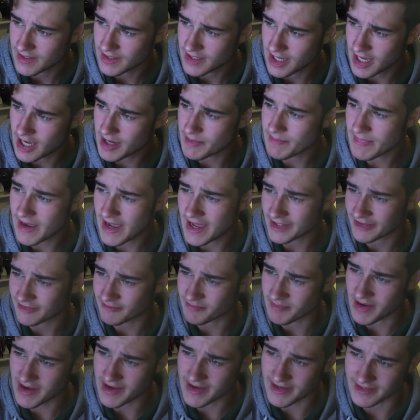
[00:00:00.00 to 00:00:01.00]
A man of
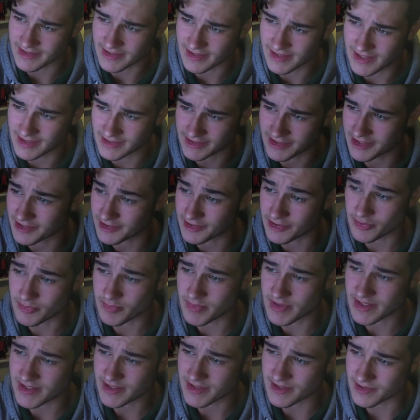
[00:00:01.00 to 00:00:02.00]
my intellect has no
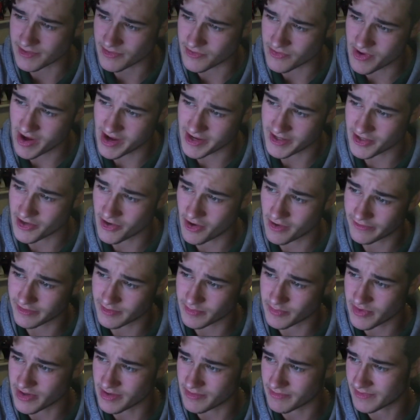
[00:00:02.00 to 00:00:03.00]
business creating
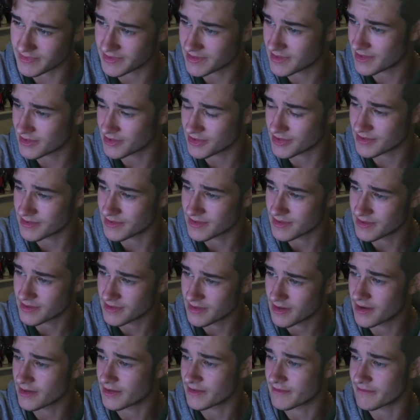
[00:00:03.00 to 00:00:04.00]
offspring with such an
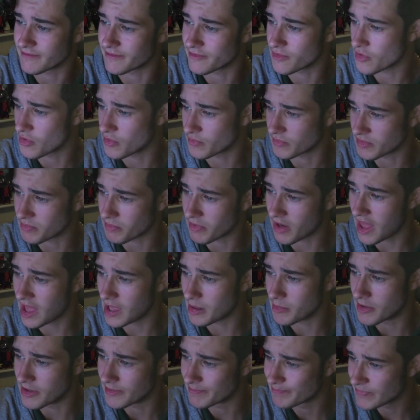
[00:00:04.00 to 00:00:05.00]
uninformed
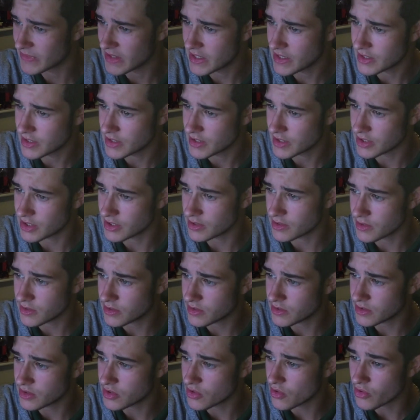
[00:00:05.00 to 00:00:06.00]
pleb.
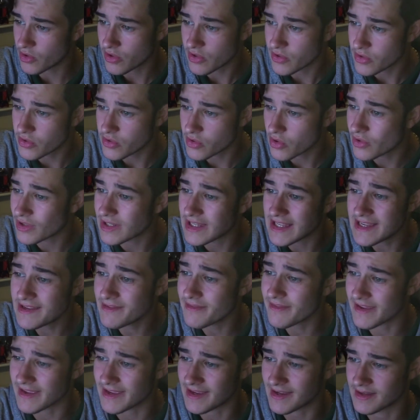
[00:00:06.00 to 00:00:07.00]
You're
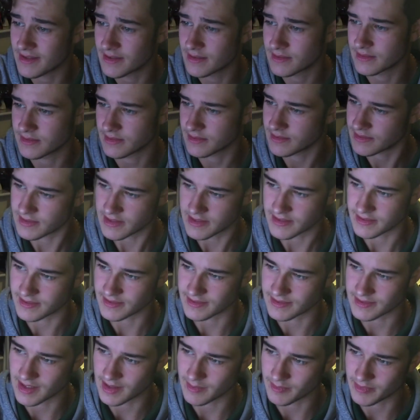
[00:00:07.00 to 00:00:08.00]
leaving?" Stacy
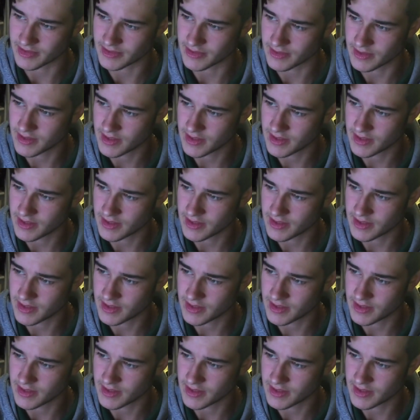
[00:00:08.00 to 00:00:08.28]
stammered.